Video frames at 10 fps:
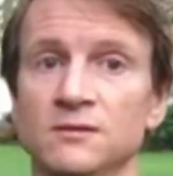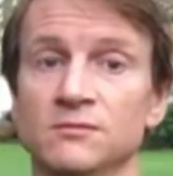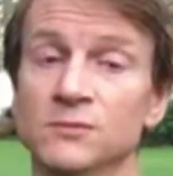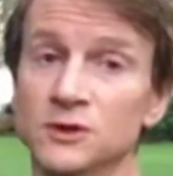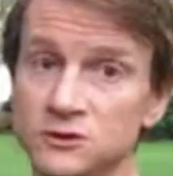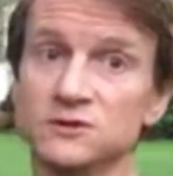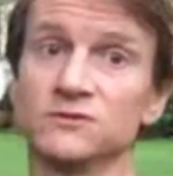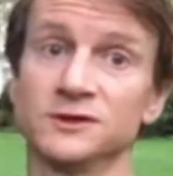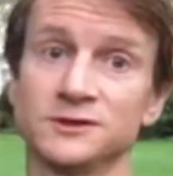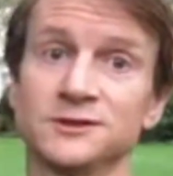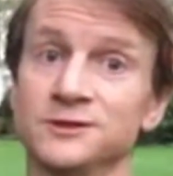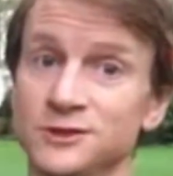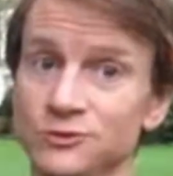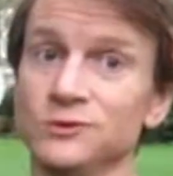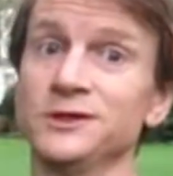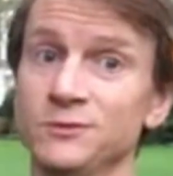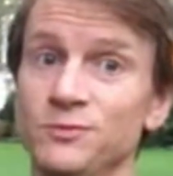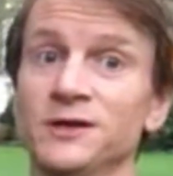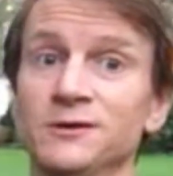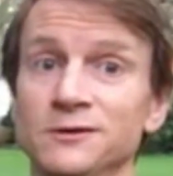Most of us are totally
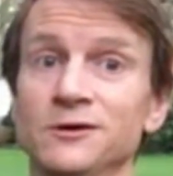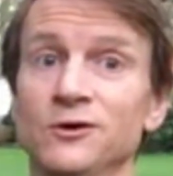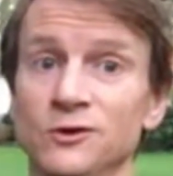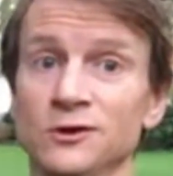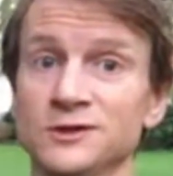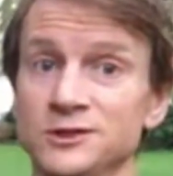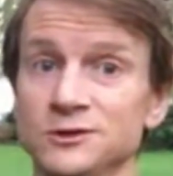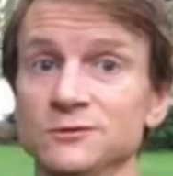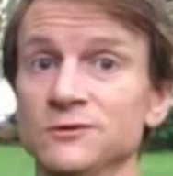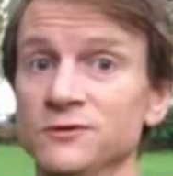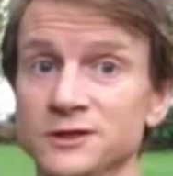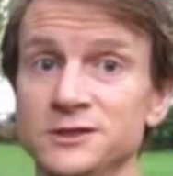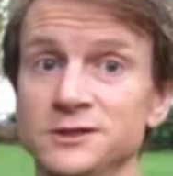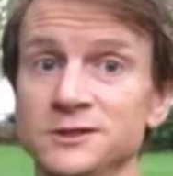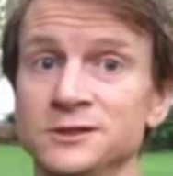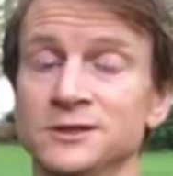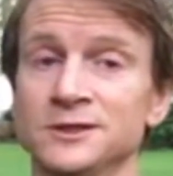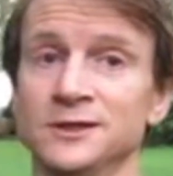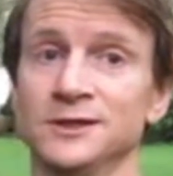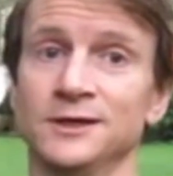dependent on our digital devices.
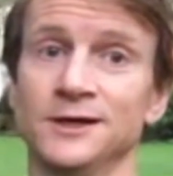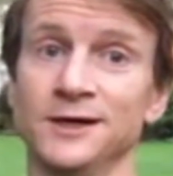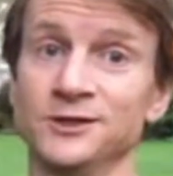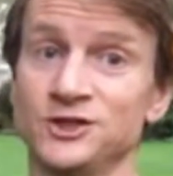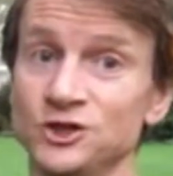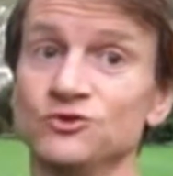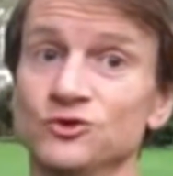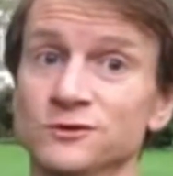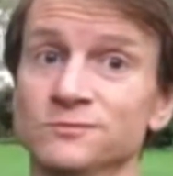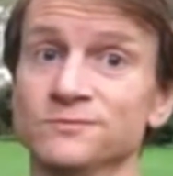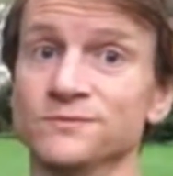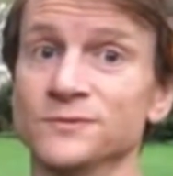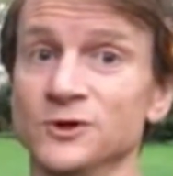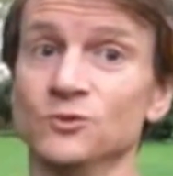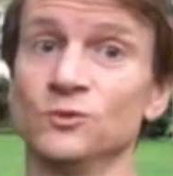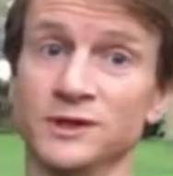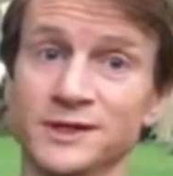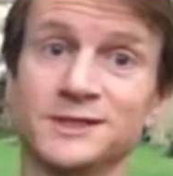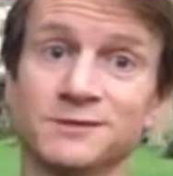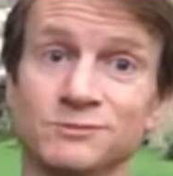And children, well,
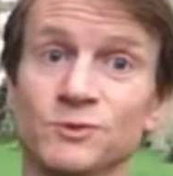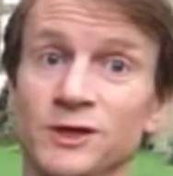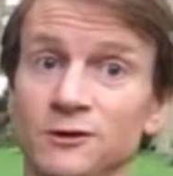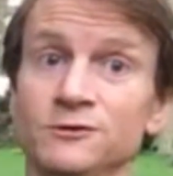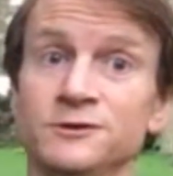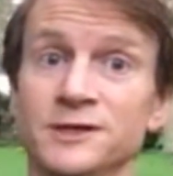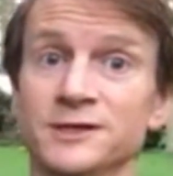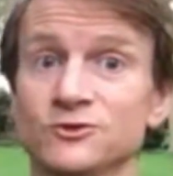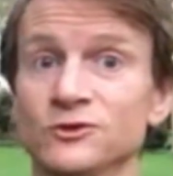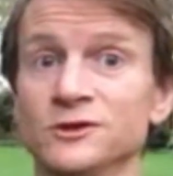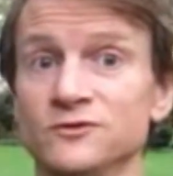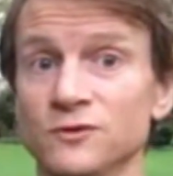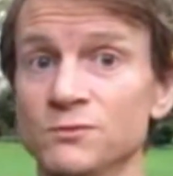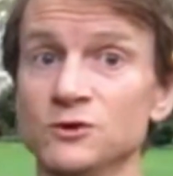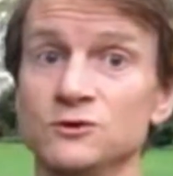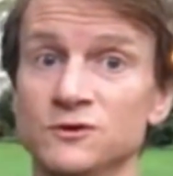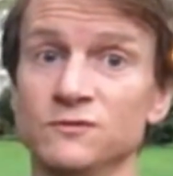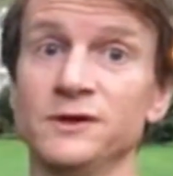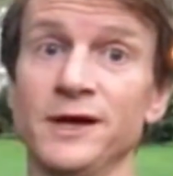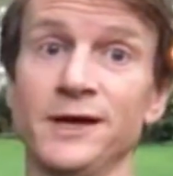they seem to be glued to their screens for most of
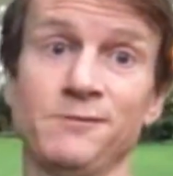the day.